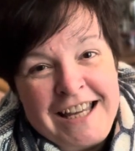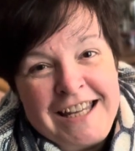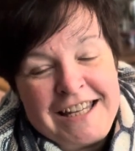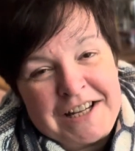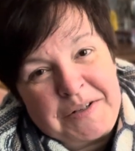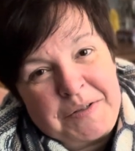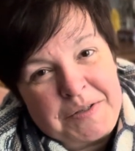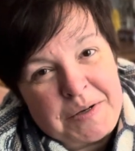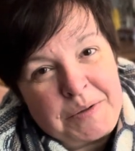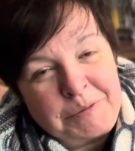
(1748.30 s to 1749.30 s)
Yeah,
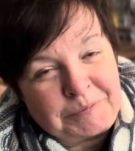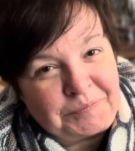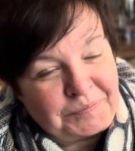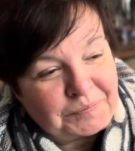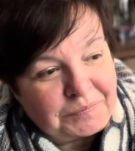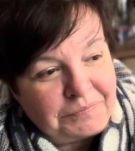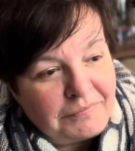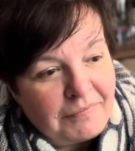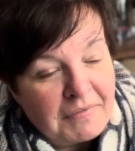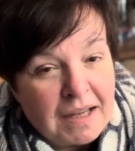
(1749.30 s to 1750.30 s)
so
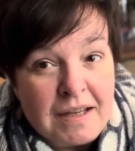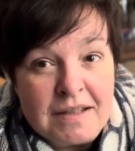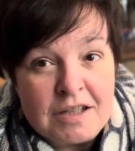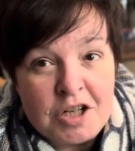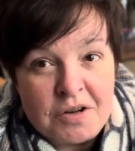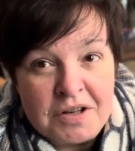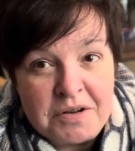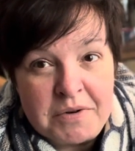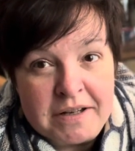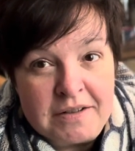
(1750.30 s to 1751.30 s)
it's a shorter
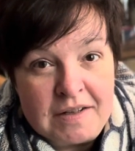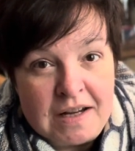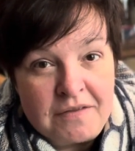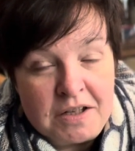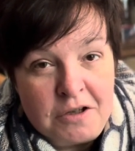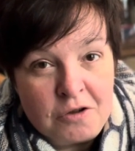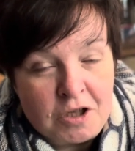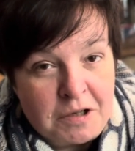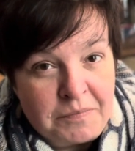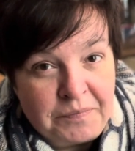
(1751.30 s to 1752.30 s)
one today than
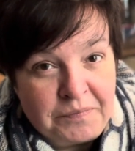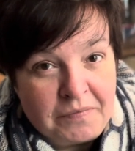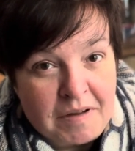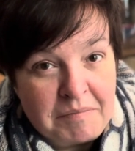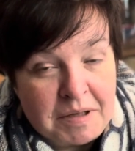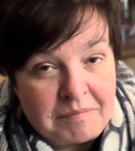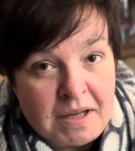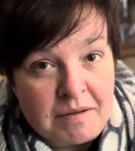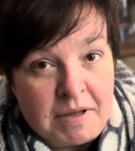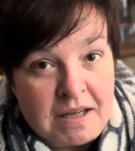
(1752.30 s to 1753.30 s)
usual. But
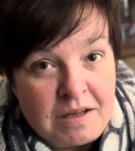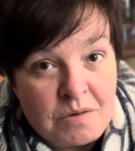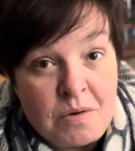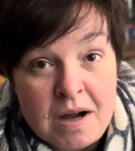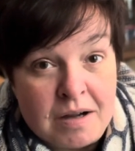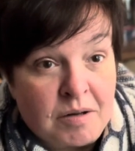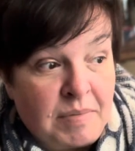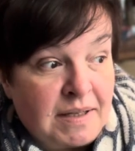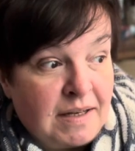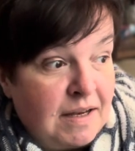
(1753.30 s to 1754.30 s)
maybe you are
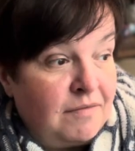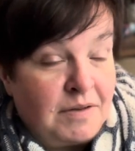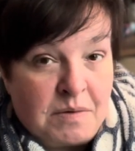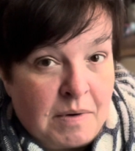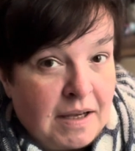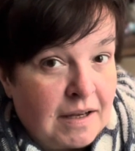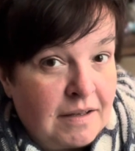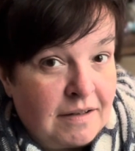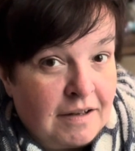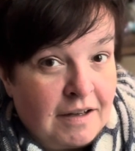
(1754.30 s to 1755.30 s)
busy this
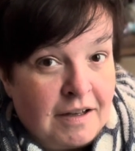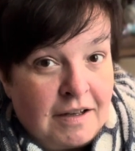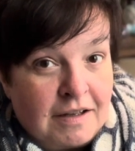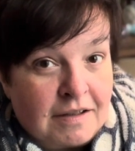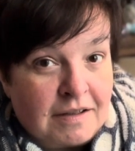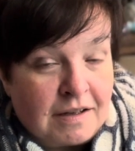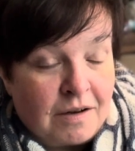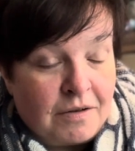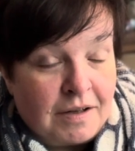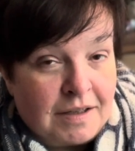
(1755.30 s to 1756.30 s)
weekend,
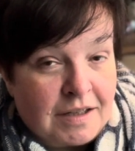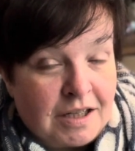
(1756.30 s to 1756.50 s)
so it